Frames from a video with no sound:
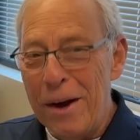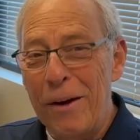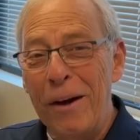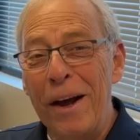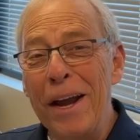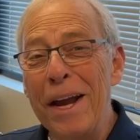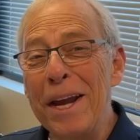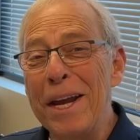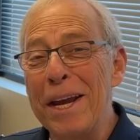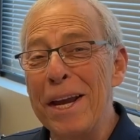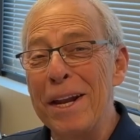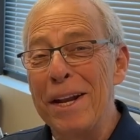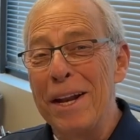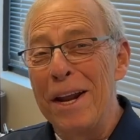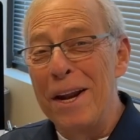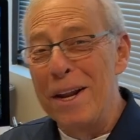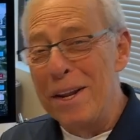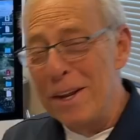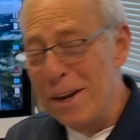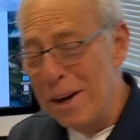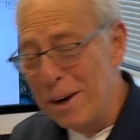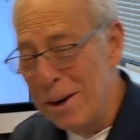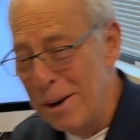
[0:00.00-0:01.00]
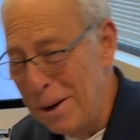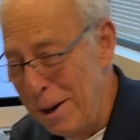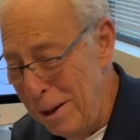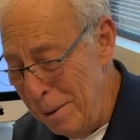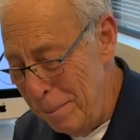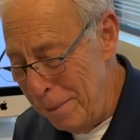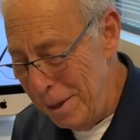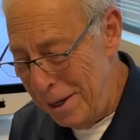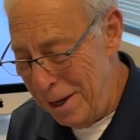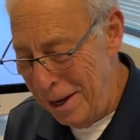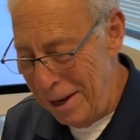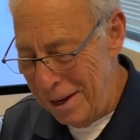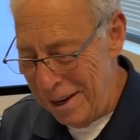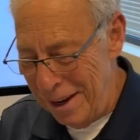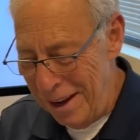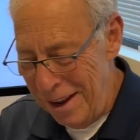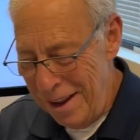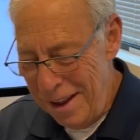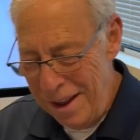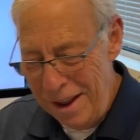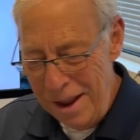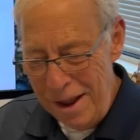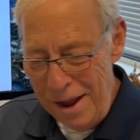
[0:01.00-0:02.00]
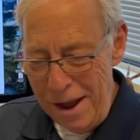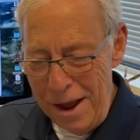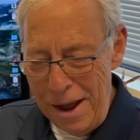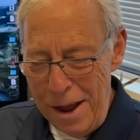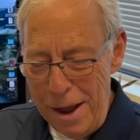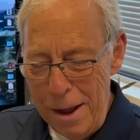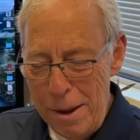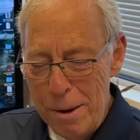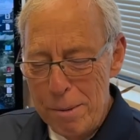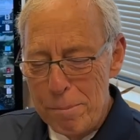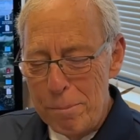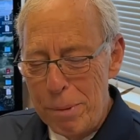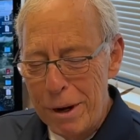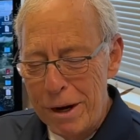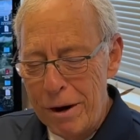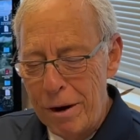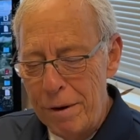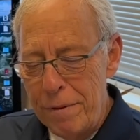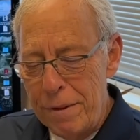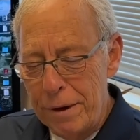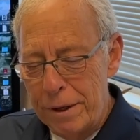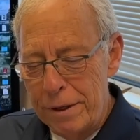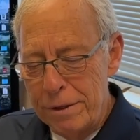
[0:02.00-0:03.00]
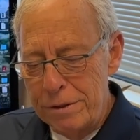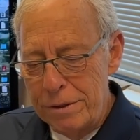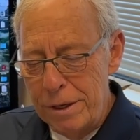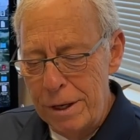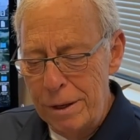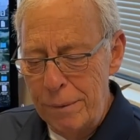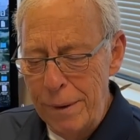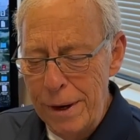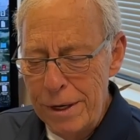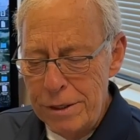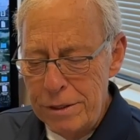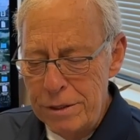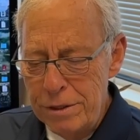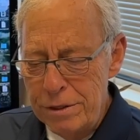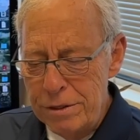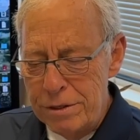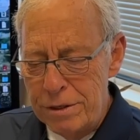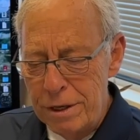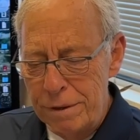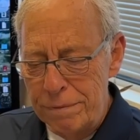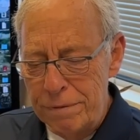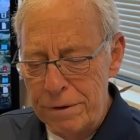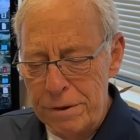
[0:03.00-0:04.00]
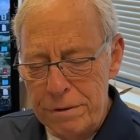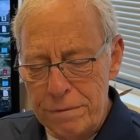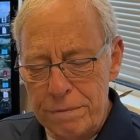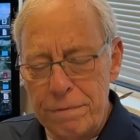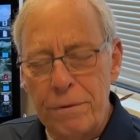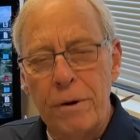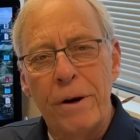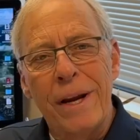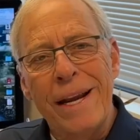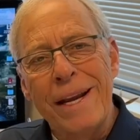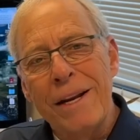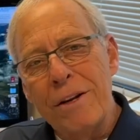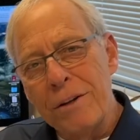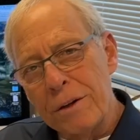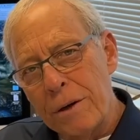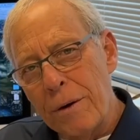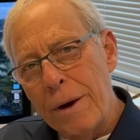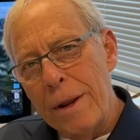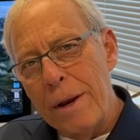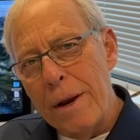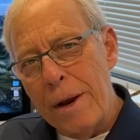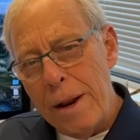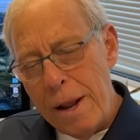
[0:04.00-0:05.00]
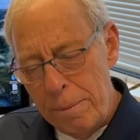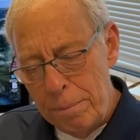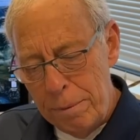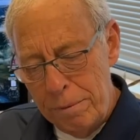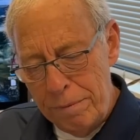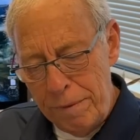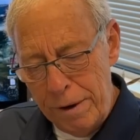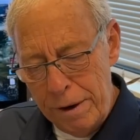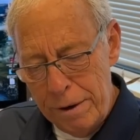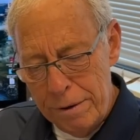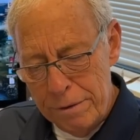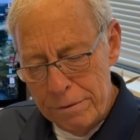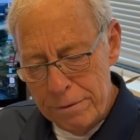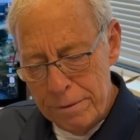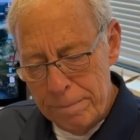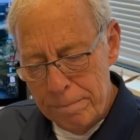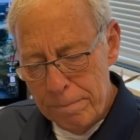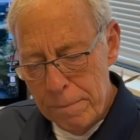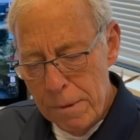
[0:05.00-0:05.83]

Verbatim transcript: I ain't getting any younger, let me tell you. Uh, but are the considerations different for integrated amplifiers?